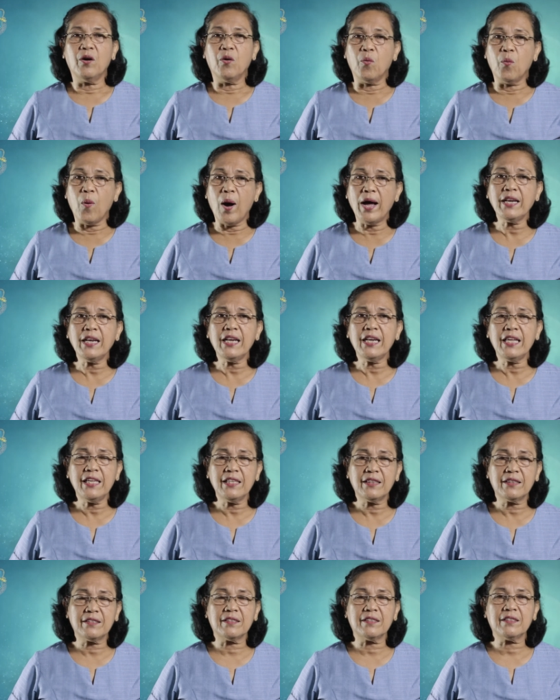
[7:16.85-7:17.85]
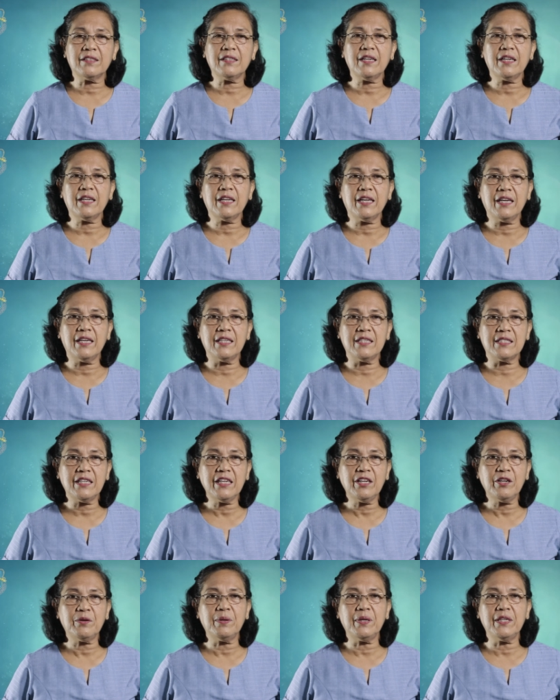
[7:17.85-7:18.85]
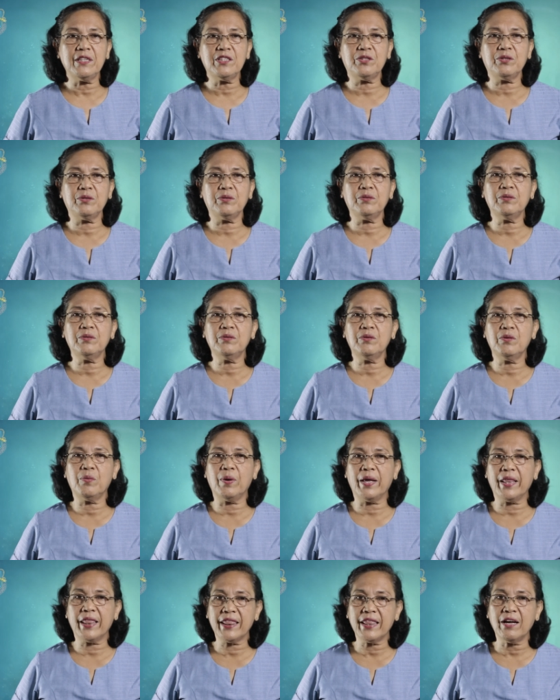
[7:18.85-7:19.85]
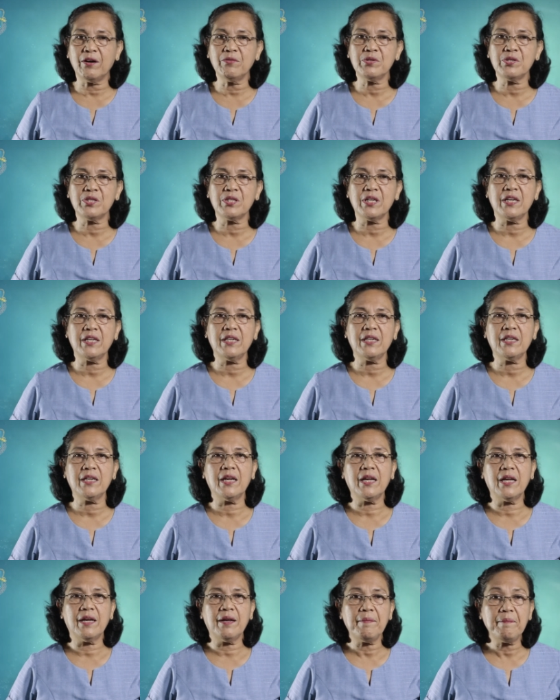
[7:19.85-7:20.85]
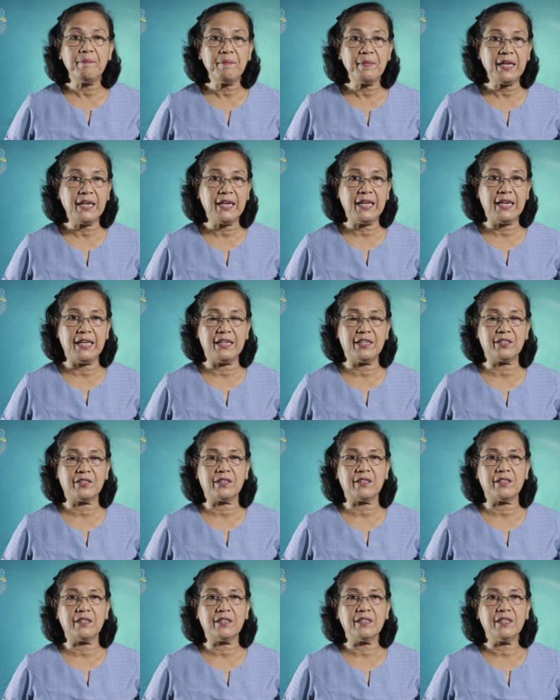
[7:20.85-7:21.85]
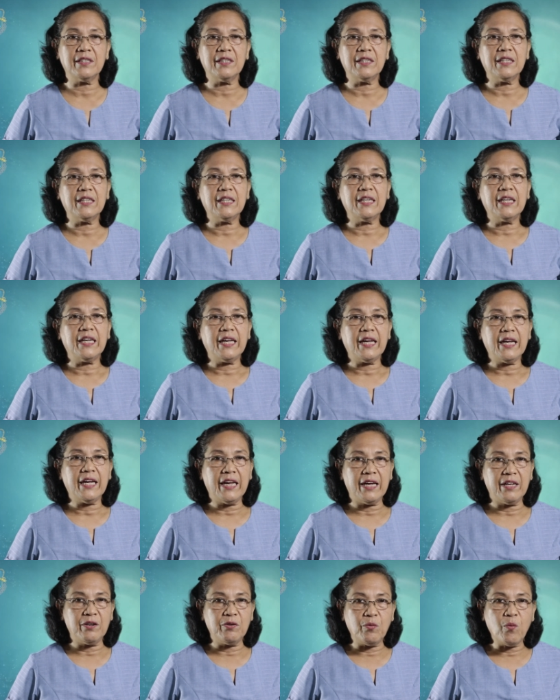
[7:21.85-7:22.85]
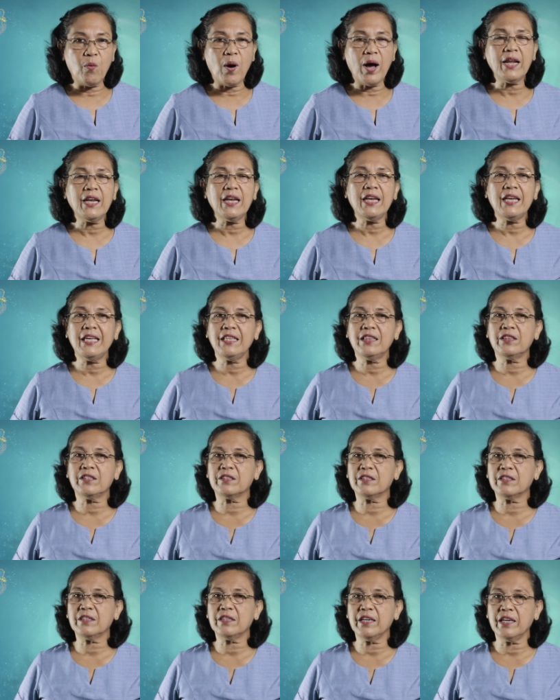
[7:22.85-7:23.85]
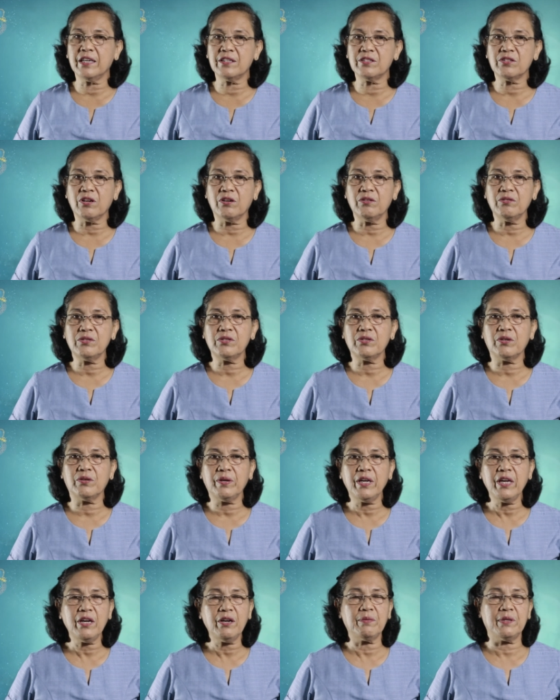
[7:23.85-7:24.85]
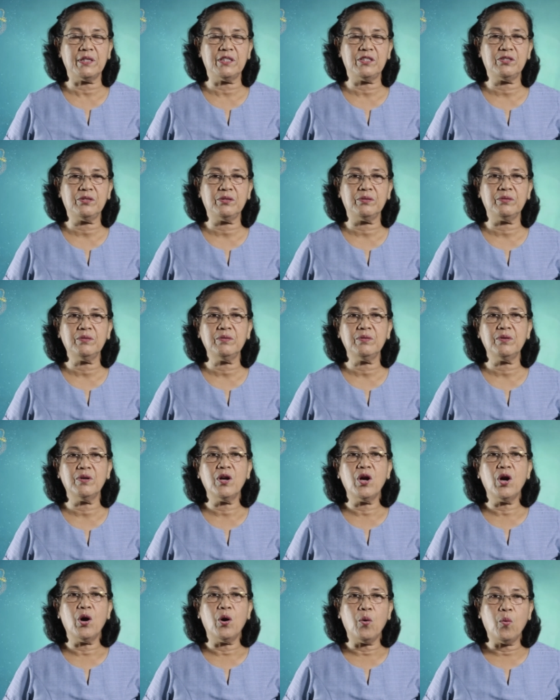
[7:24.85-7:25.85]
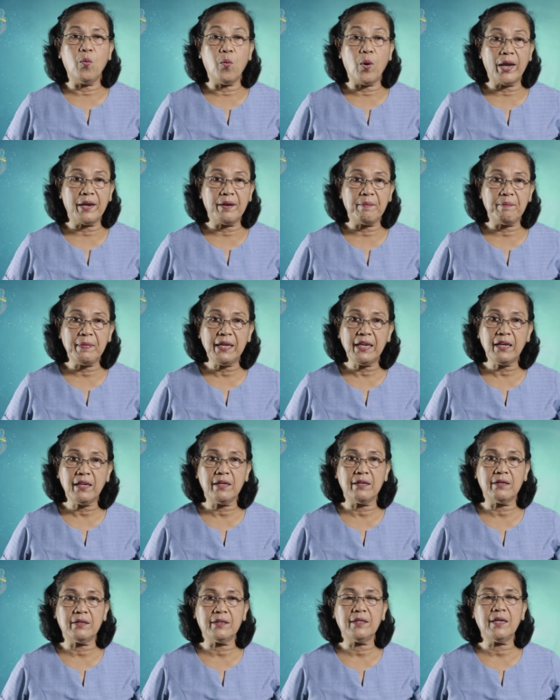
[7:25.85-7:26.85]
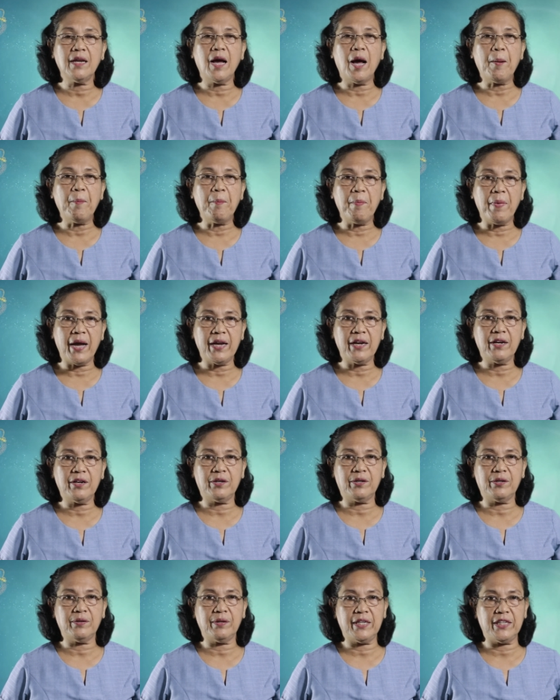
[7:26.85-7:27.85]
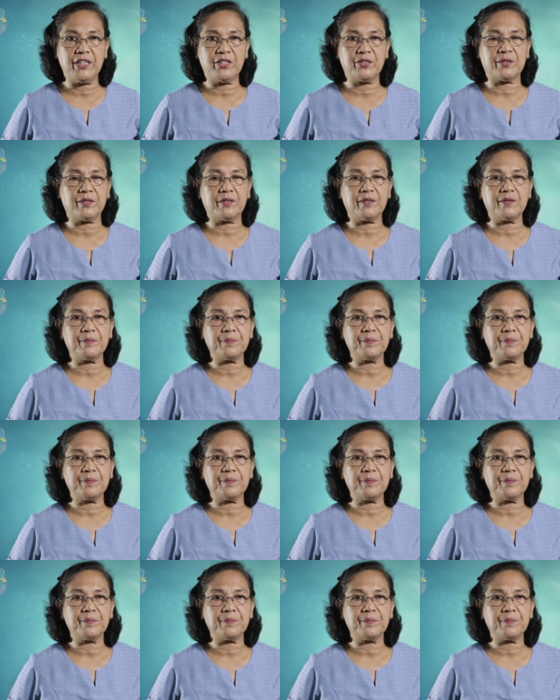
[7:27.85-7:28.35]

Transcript: 1 liter is equal to 1000 milliliter and 1 liter is also equal to 1 million microliter.